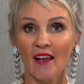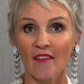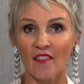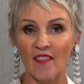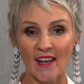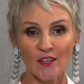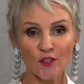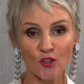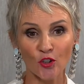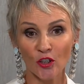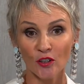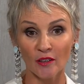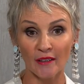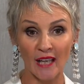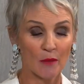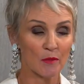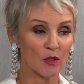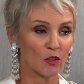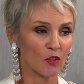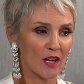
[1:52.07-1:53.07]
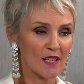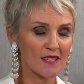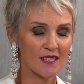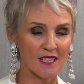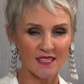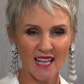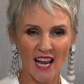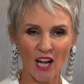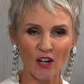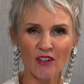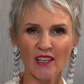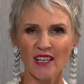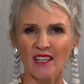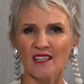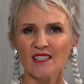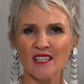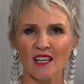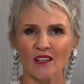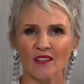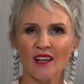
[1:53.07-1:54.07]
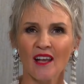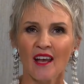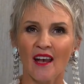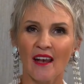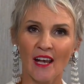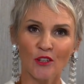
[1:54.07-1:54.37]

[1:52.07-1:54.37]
and that you're going to come across as arrogant and